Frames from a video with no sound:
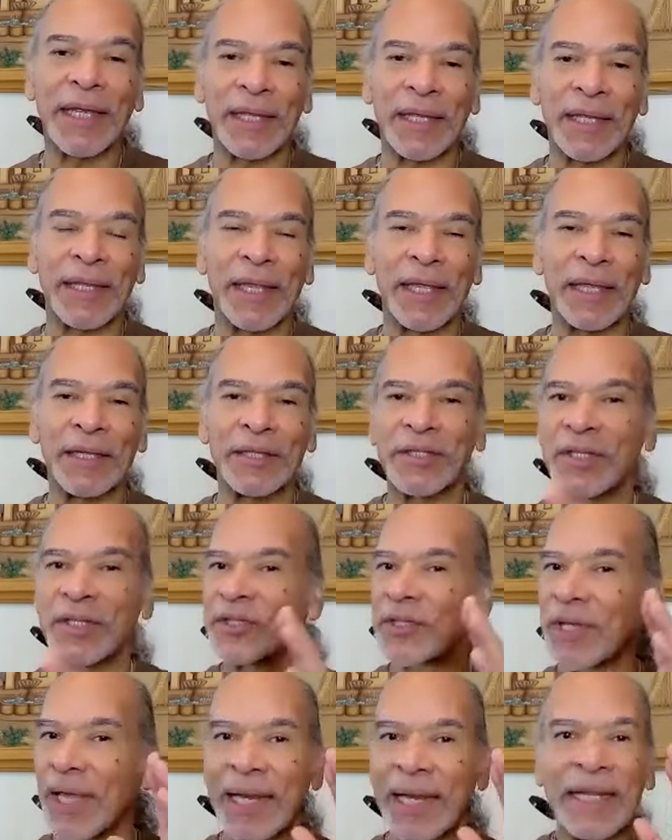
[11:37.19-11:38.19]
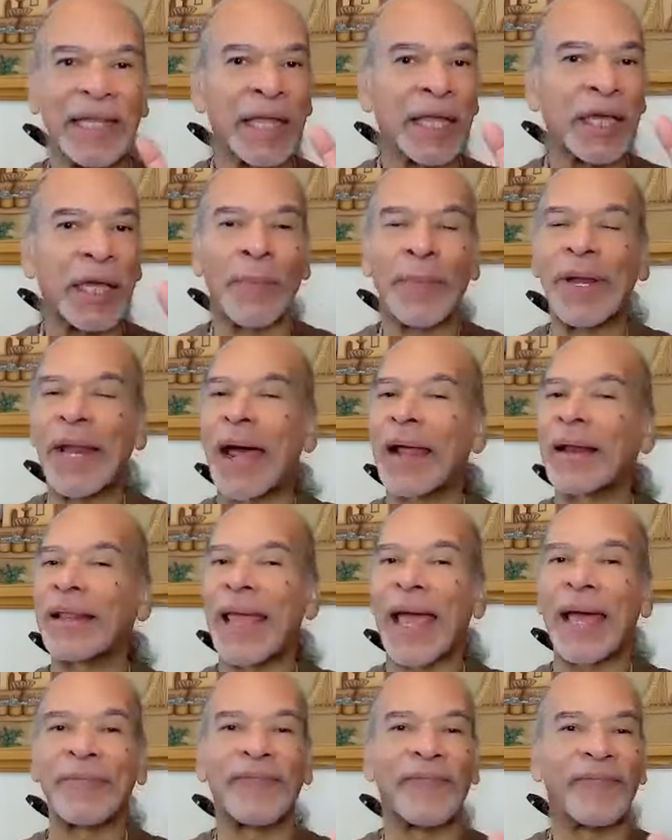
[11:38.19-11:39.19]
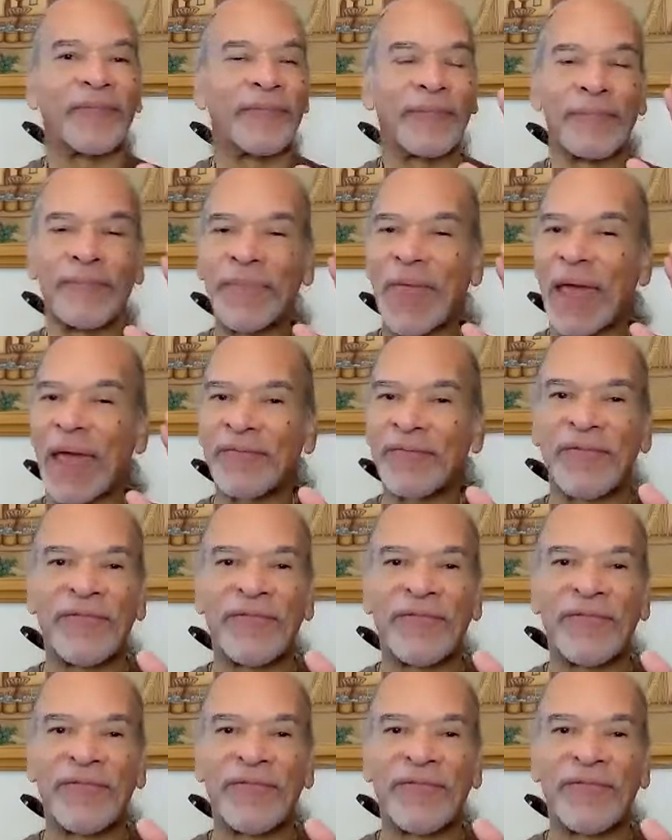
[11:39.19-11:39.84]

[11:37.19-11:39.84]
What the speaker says: It's just anything coming out of that